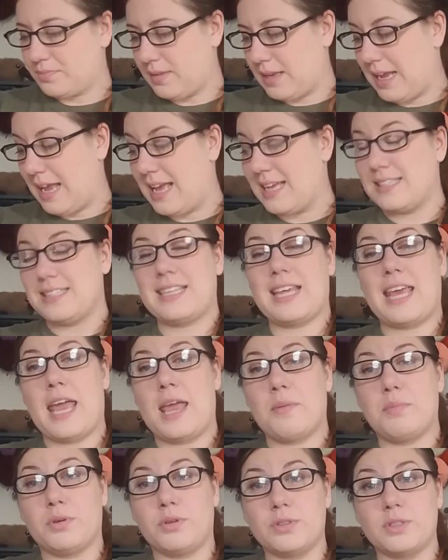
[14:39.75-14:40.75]
It has
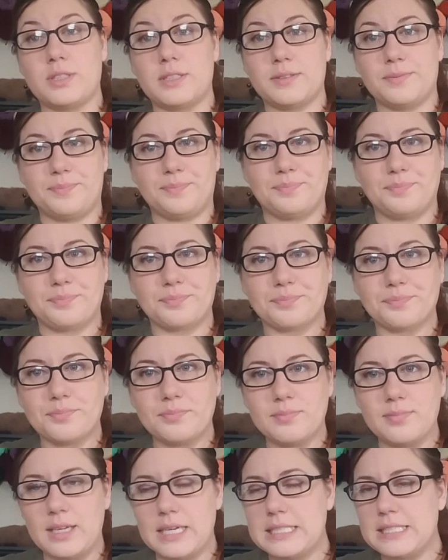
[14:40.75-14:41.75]
cables,
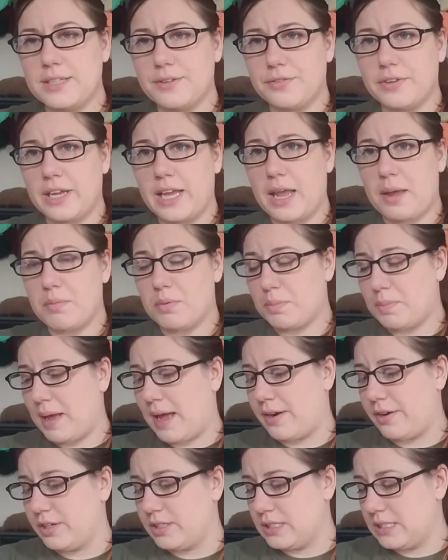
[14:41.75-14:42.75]
different cable
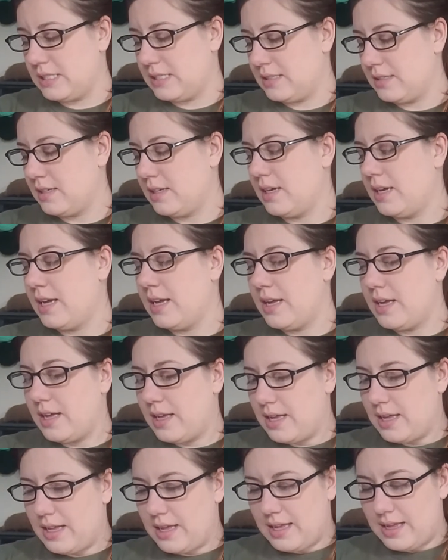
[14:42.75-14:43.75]
patterns.
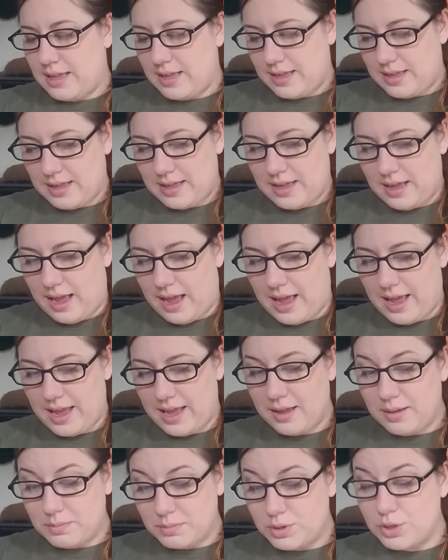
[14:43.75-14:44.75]
I
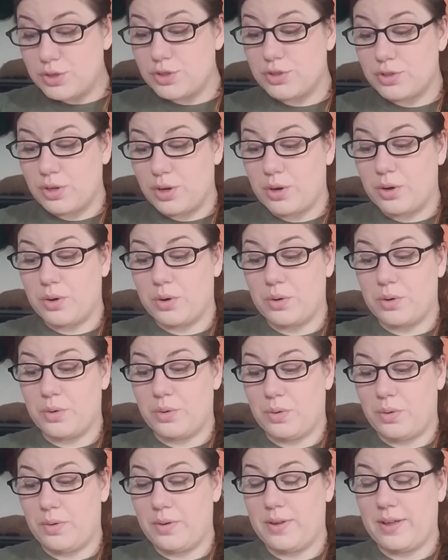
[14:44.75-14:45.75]
am
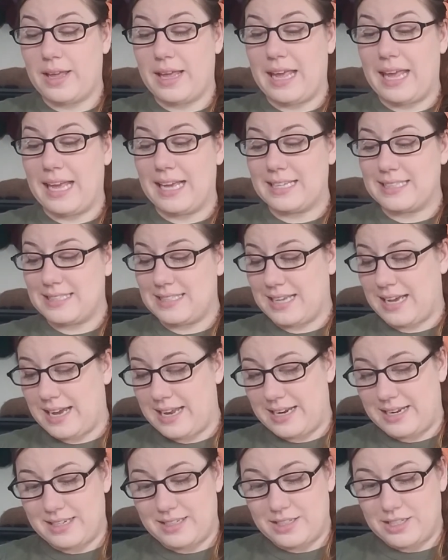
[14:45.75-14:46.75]
so
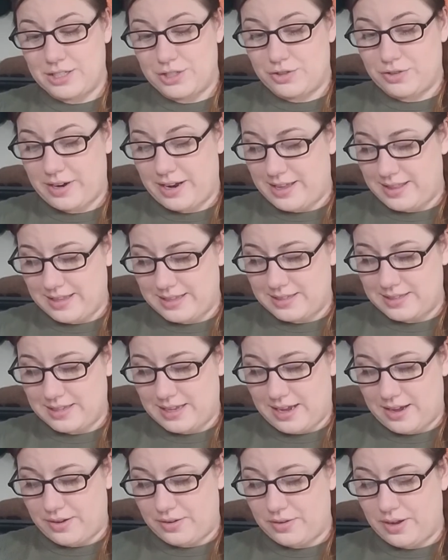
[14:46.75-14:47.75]
excited to try this
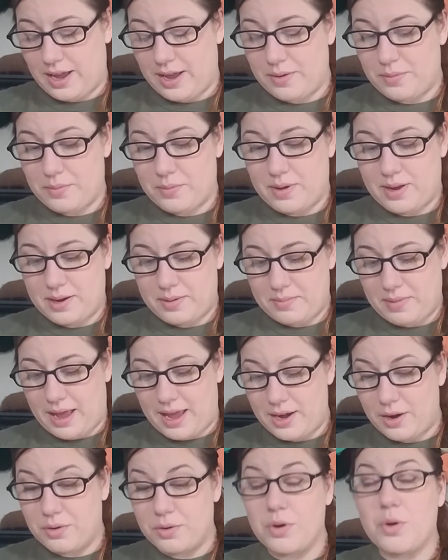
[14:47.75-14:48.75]
out. I
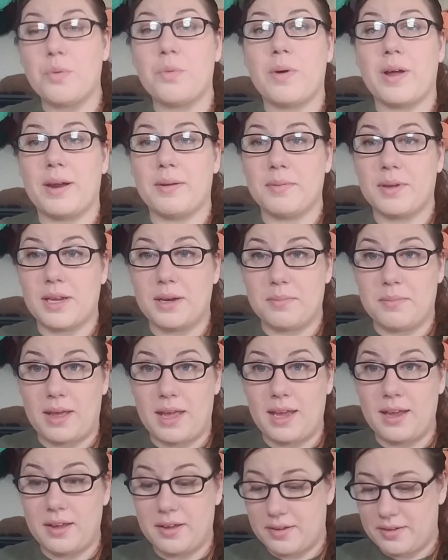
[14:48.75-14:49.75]
don't know what I'm going to
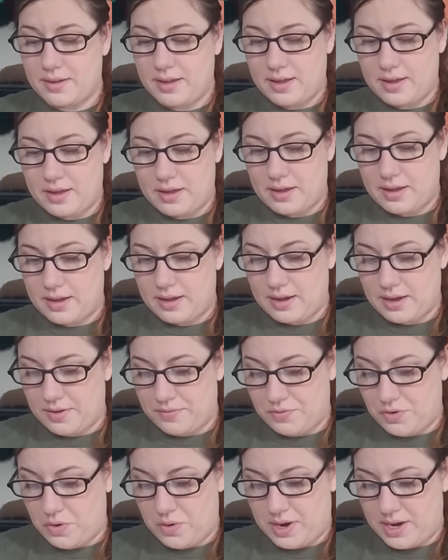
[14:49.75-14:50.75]
make. I
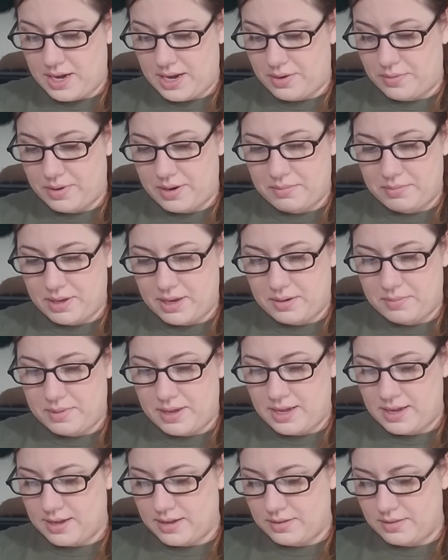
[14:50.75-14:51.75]
have no idea what I'm going to
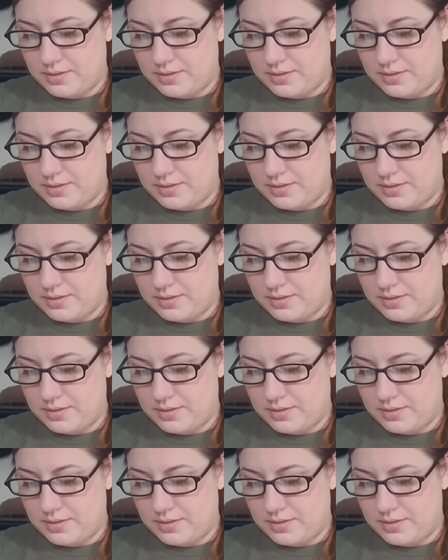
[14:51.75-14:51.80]
make.